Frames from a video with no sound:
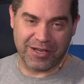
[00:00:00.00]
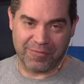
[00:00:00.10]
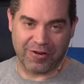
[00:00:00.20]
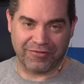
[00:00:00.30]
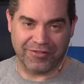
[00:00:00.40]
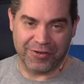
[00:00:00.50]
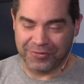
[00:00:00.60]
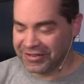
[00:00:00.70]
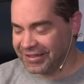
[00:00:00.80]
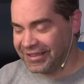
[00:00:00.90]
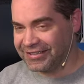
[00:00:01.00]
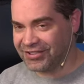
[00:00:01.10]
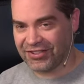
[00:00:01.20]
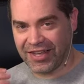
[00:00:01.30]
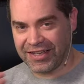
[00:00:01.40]
workflow,
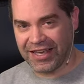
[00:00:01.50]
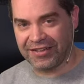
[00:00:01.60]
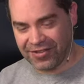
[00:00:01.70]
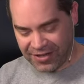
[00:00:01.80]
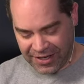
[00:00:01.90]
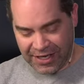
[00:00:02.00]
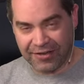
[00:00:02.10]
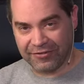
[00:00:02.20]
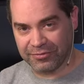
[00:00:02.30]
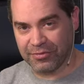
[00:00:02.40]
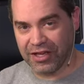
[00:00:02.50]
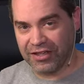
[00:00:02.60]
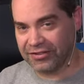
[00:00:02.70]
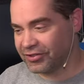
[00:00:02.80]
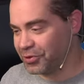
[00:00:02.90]
just because I cannot have
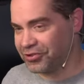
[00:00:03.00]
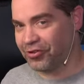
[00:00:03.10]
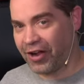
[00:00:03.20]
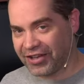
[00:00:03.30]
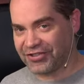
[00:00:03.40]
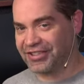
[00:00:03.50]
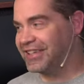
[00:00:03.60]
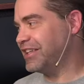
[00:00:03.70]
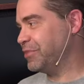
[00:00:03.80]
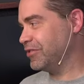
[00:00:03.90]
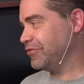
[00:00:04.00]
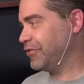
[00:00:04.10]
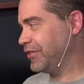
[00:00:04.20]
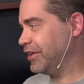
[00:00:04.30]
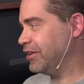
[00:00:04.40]
my switcher crashing in the middle of
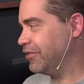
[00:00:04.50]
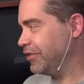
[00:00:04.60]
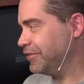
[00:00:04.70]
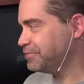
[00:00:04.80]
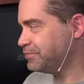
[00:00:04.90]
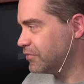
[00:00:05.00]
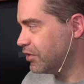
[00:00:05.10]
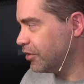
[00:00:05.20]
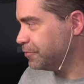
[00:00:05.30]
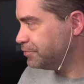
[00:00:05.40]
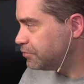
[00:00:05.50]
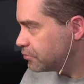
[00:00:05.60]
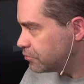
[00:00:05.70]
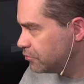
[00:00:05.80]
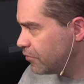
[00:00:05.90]
an event. So,
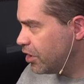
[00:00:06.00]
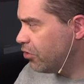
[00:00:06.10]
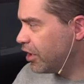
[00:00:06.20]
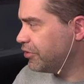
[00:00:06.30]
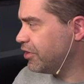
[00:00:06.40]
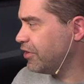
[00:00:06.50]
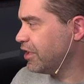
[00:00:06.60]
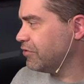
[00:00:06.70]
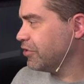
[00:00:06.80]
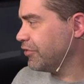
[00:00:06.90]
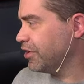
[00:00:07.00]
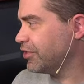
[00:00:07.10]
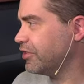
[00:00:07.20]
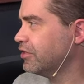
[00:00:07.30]
okay, let's see if the download is finished.